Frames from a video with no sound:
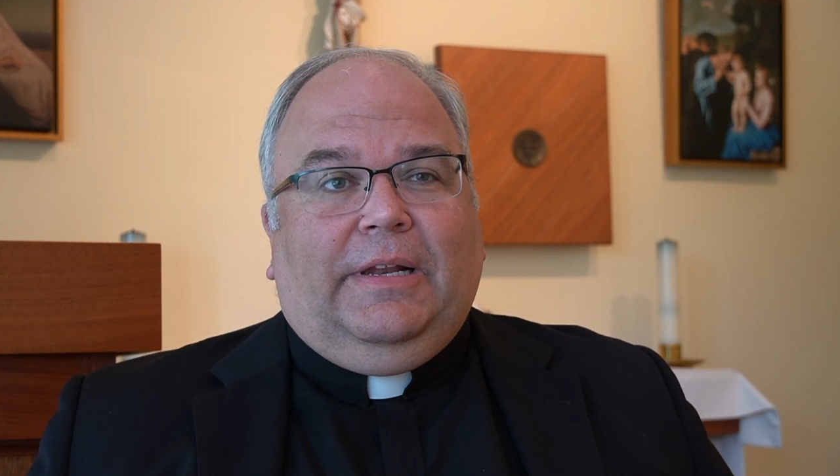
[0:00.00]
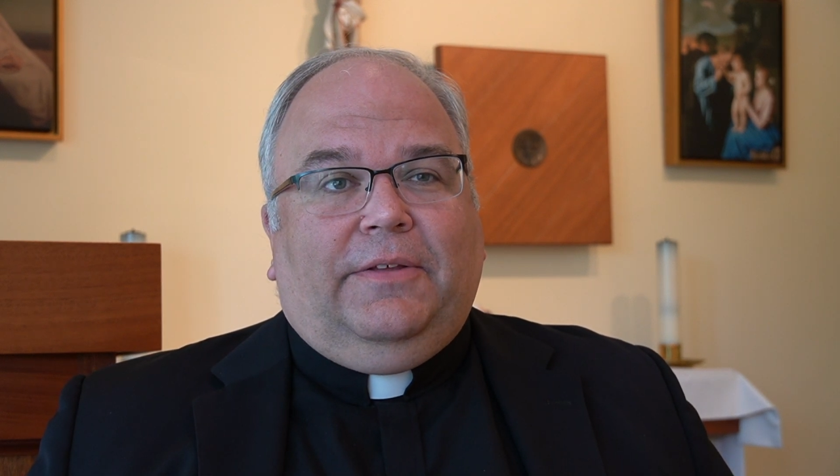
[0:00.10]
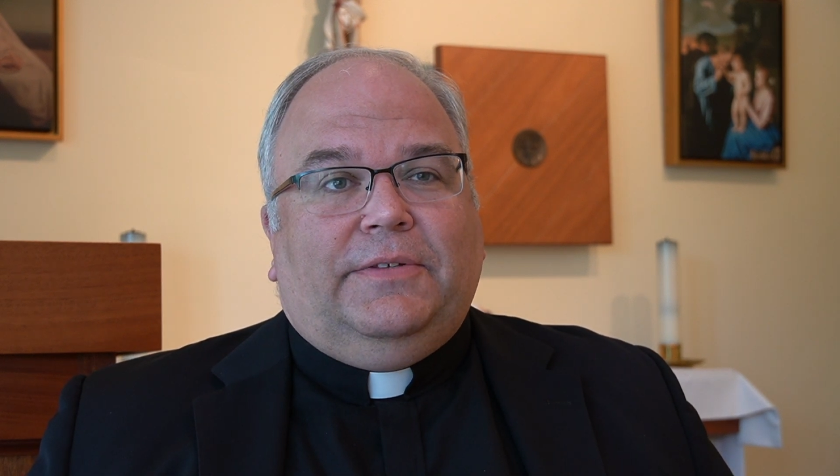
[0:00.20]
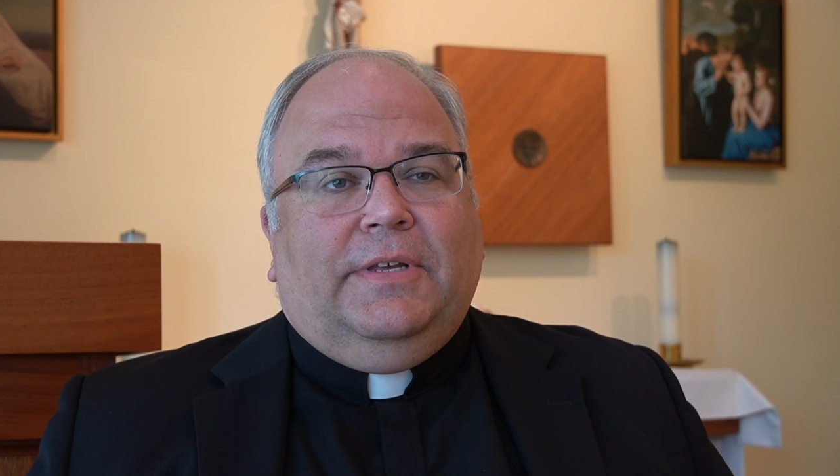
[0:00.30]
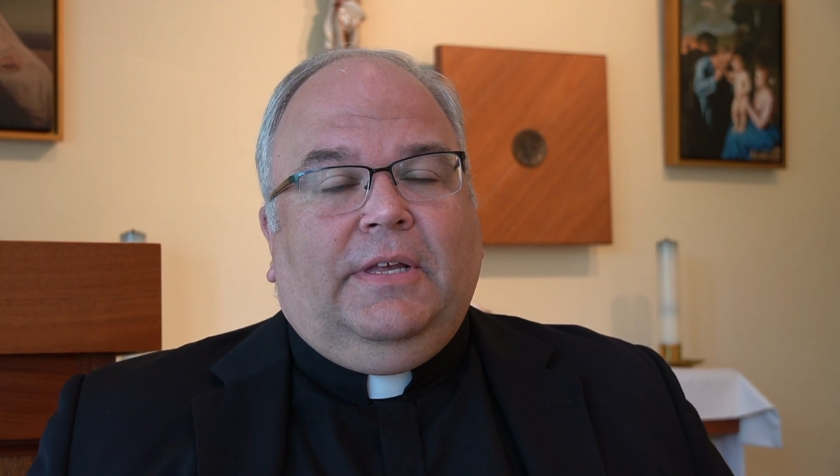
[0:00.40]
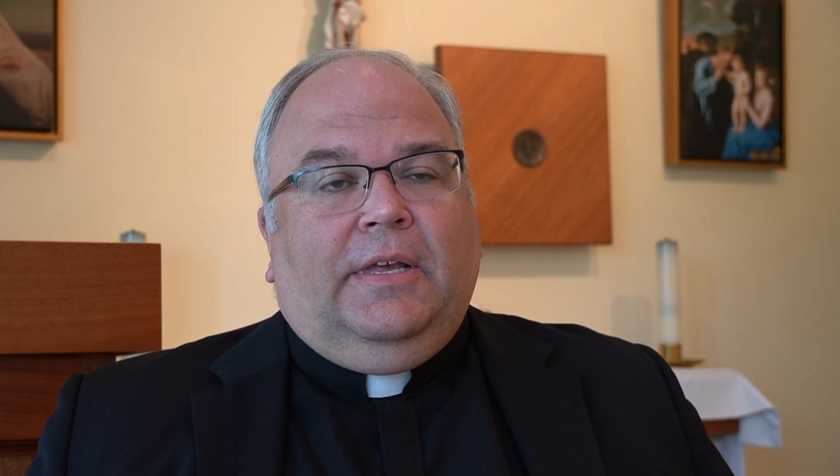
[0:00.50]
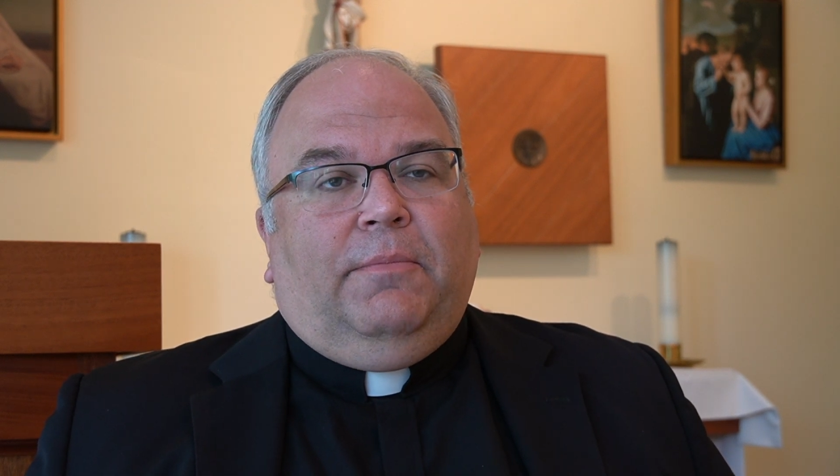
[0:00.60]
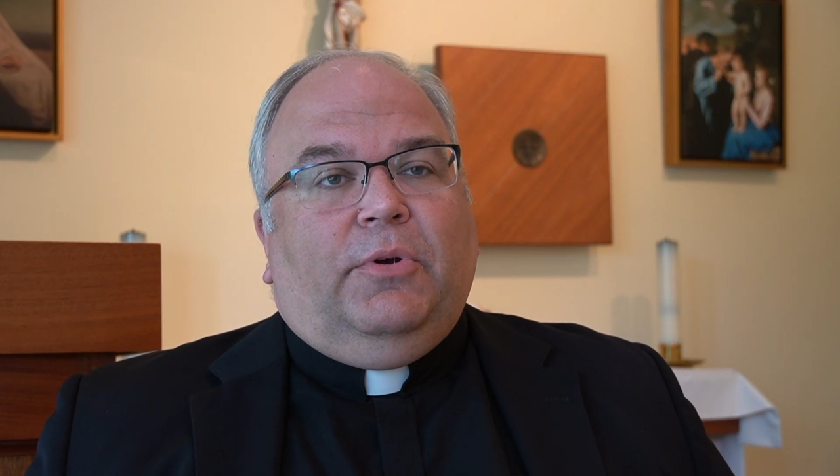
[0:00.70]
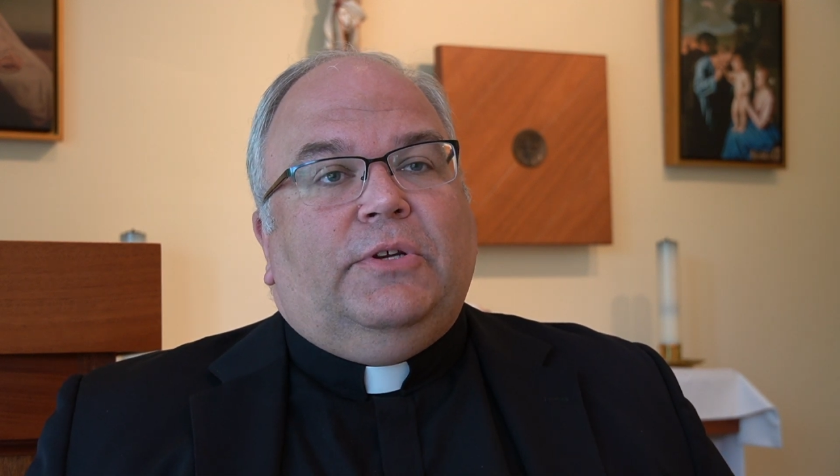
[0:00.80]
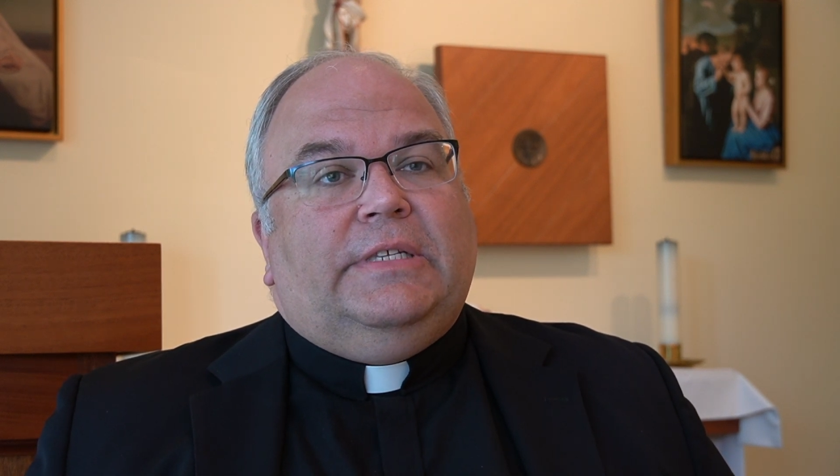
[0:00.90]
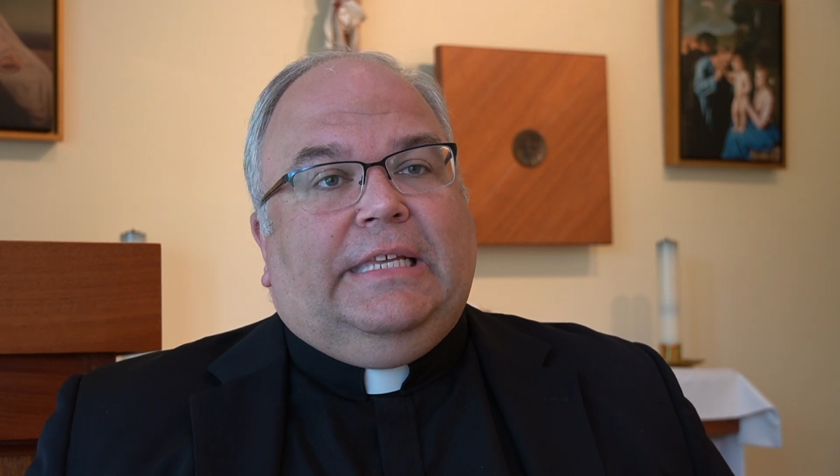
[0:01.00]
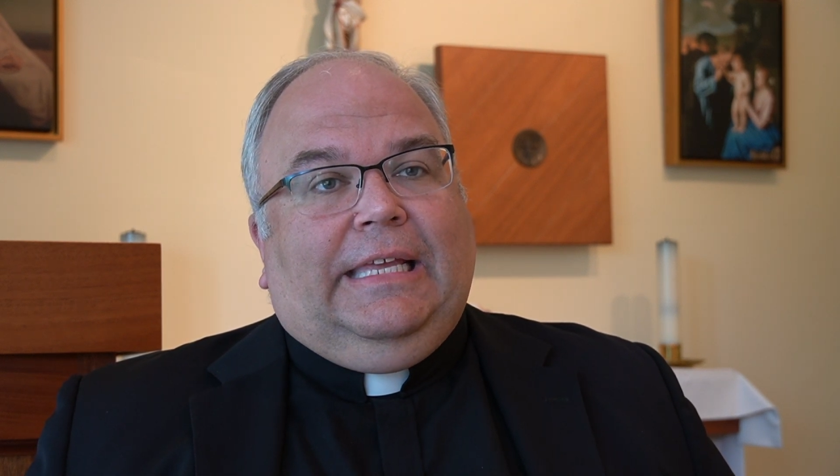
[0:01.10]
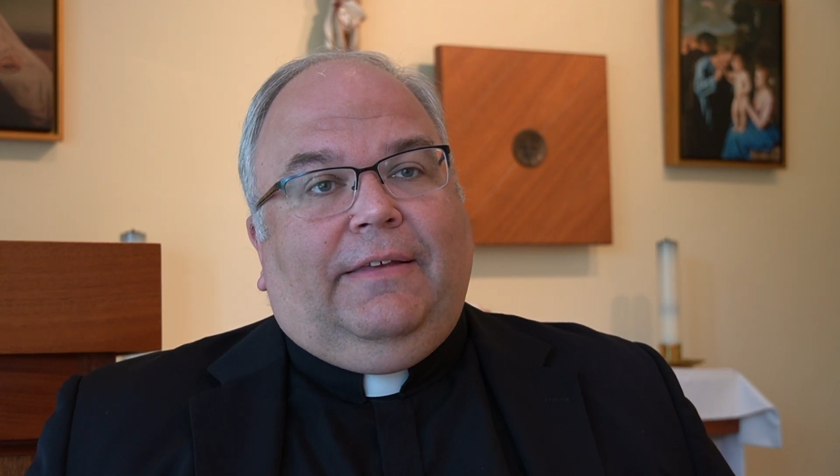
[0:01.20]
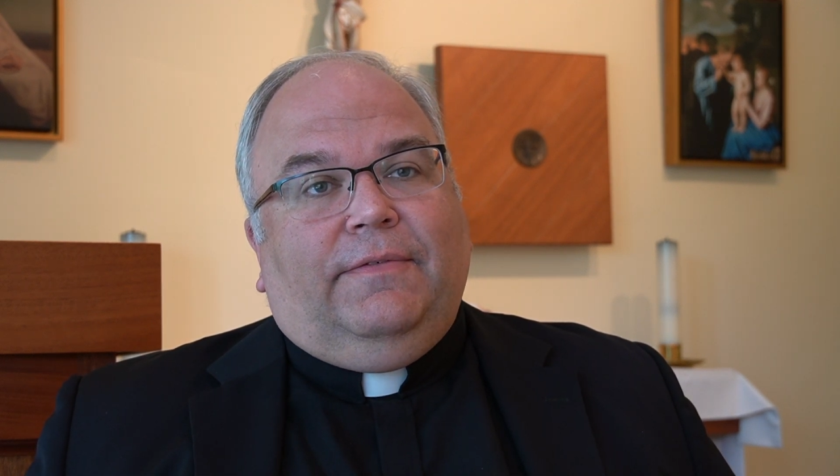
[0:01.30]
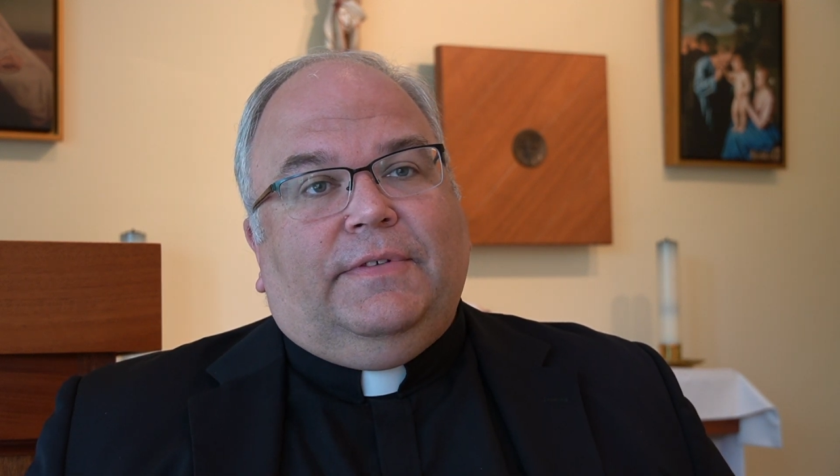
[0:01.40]
else
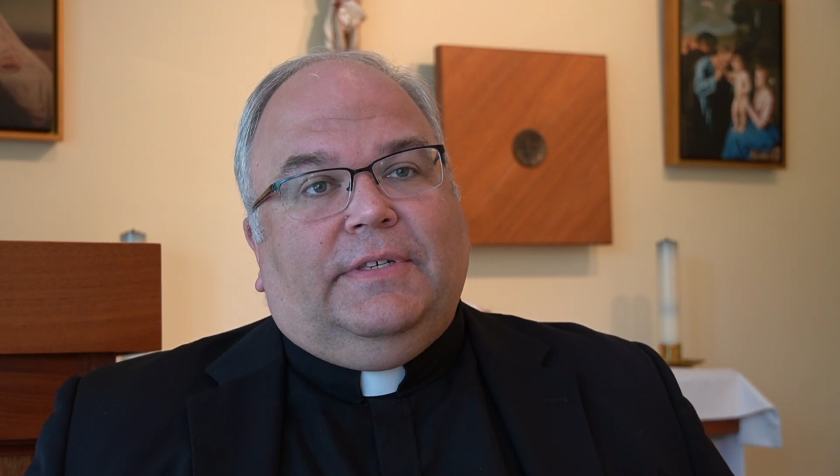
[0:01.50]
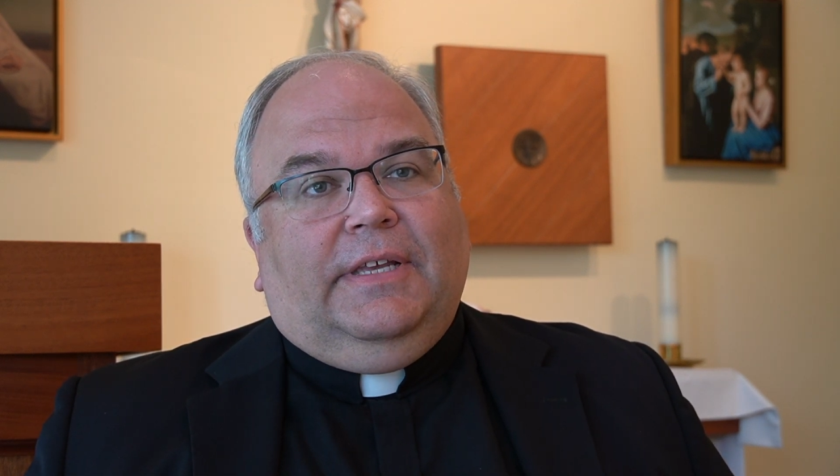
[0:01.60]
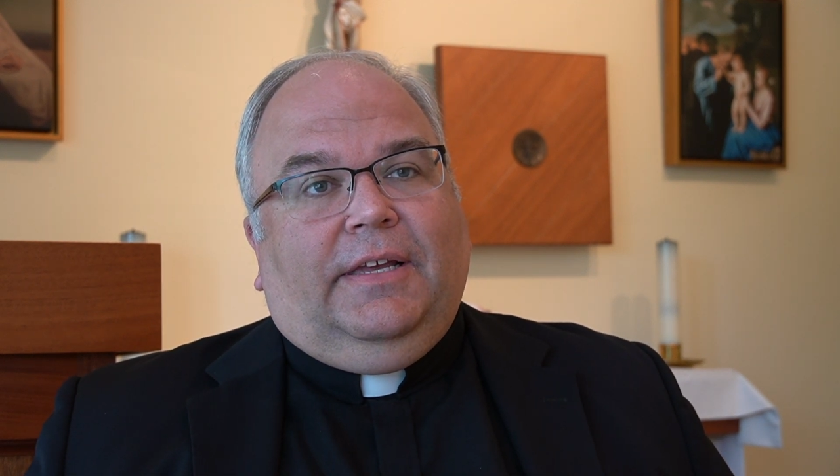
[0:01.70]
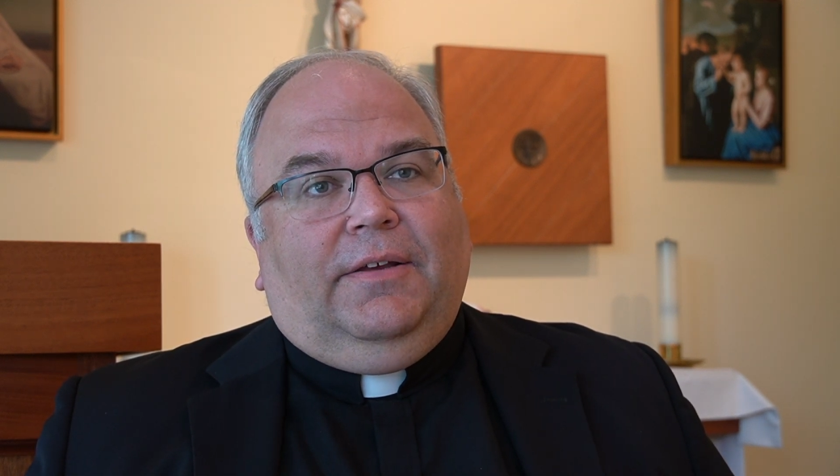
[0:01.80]
perceives